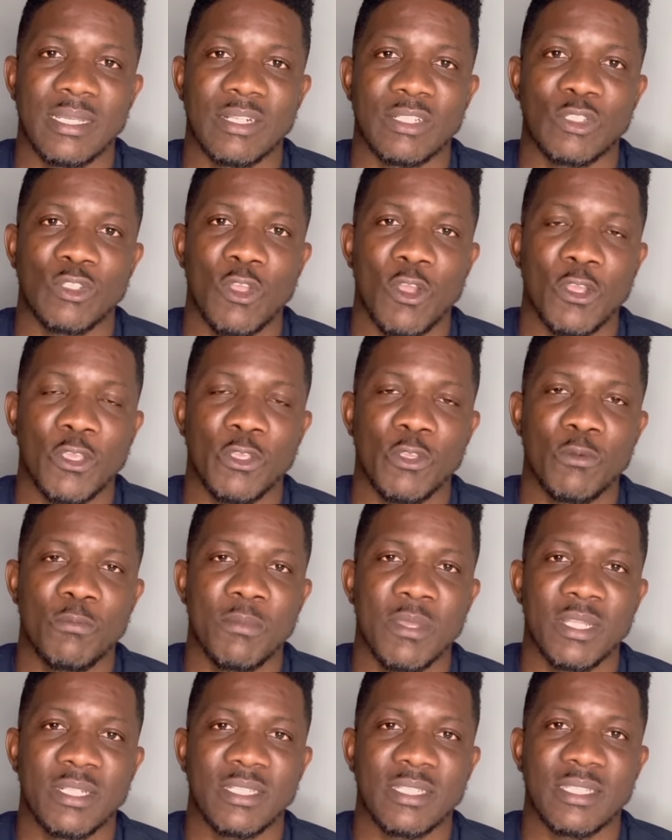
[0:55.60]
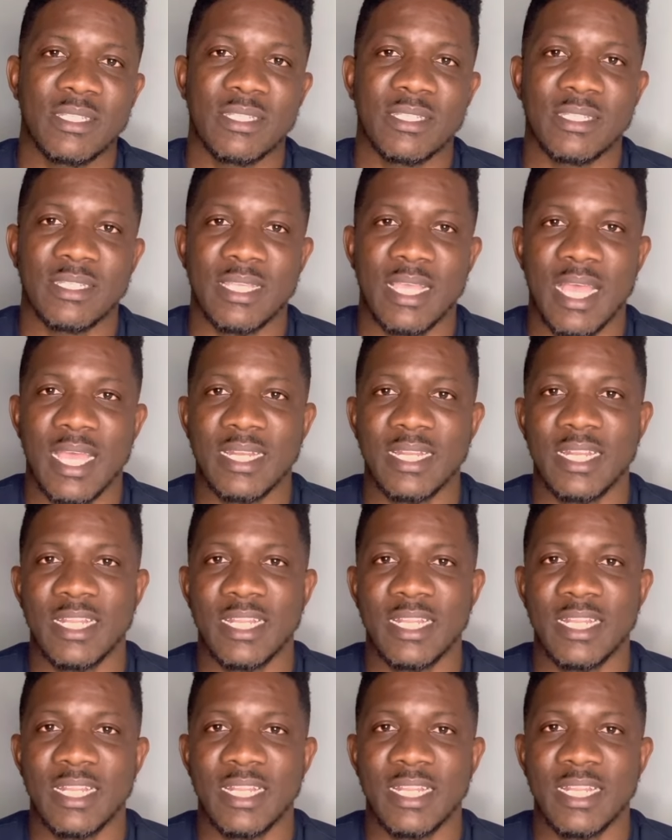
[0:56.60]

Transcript: documents, and